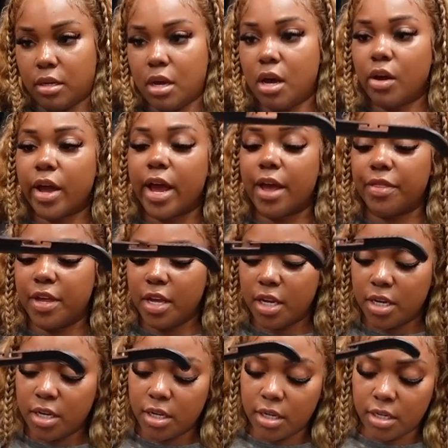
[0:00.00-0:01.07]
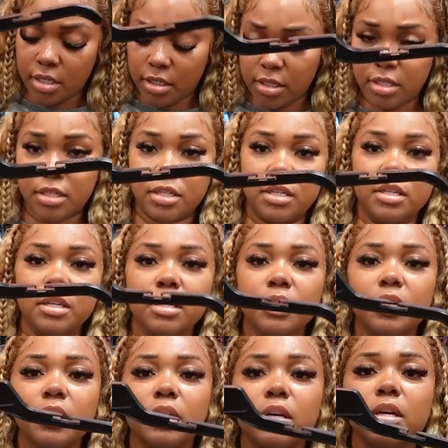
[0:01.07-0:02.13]
Okay, I think it does.
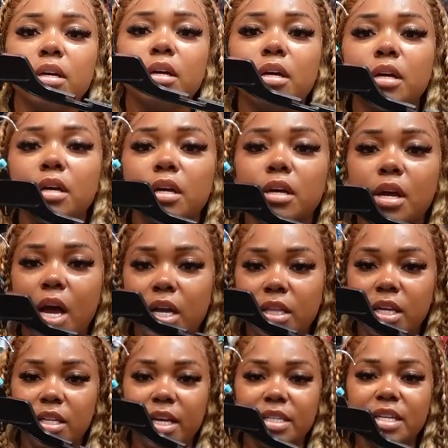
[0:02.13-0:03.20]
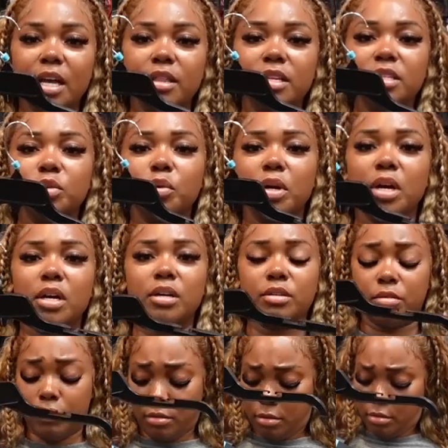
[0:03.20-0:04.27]
I think that's how this one
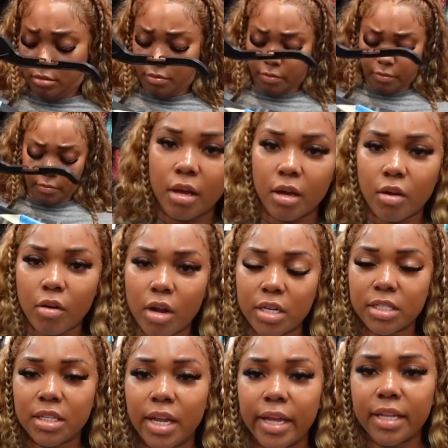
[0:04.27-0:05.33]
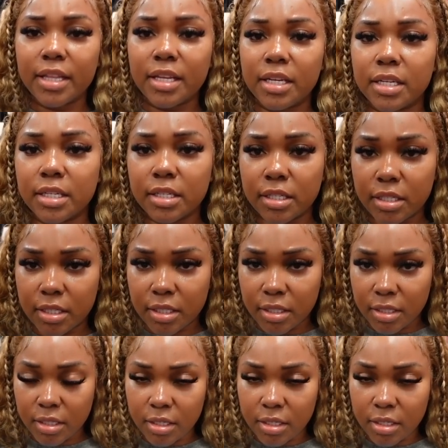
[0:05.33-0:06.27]
goes. Across like this.